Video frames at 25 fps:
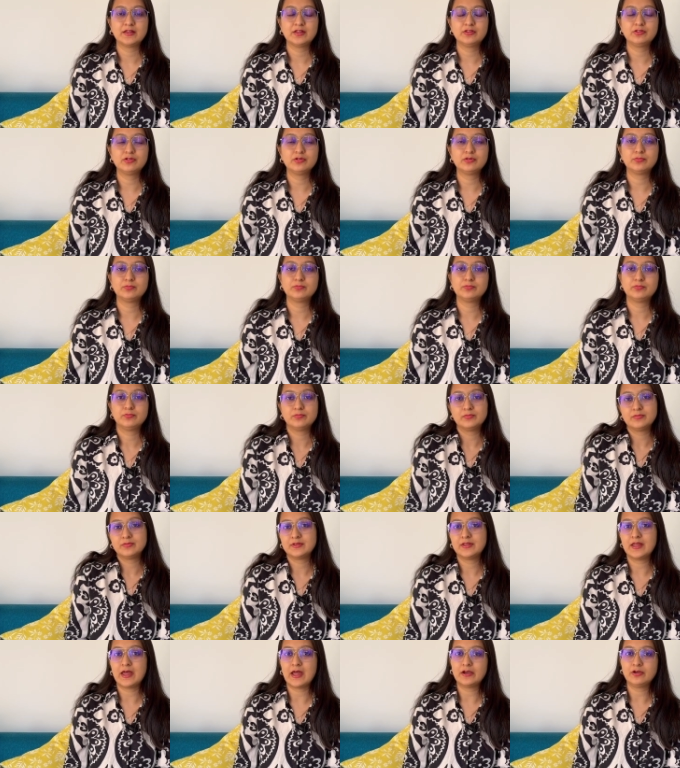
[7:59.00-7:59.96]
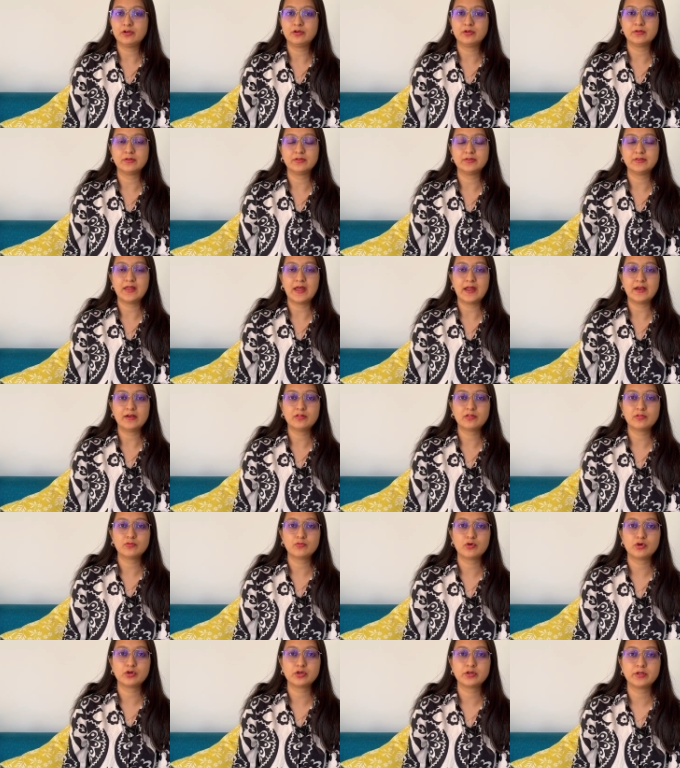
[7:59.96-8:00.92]
So that,
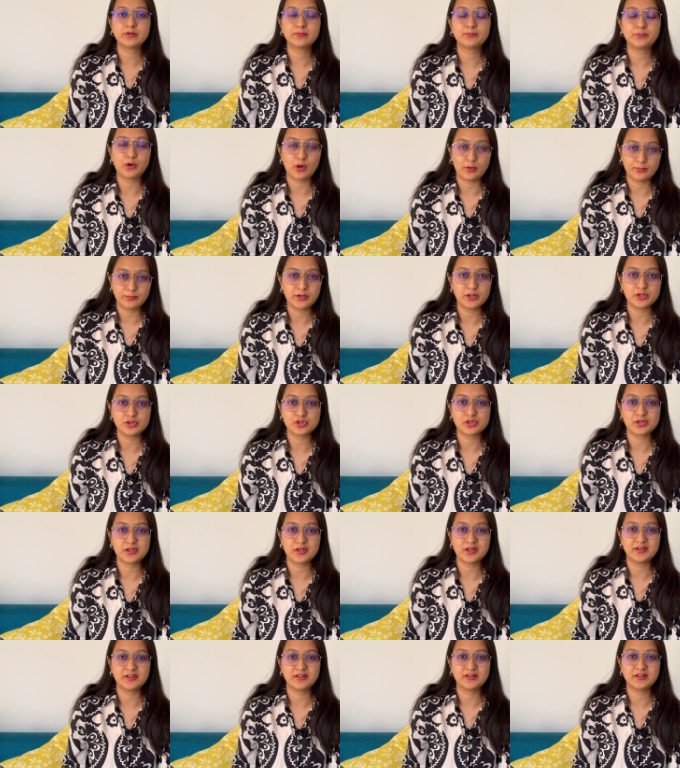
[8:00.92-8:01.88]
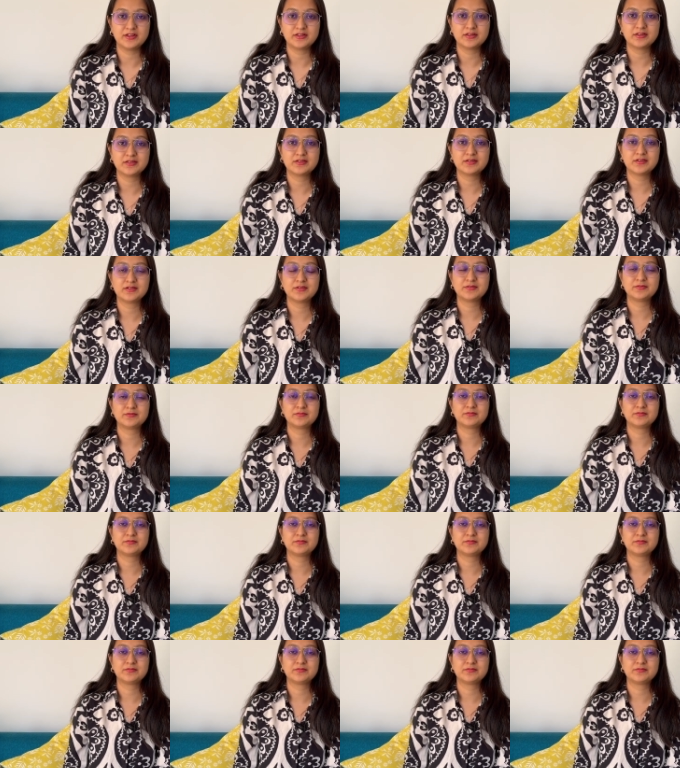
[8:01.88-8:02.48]
that's what prompt engineering is.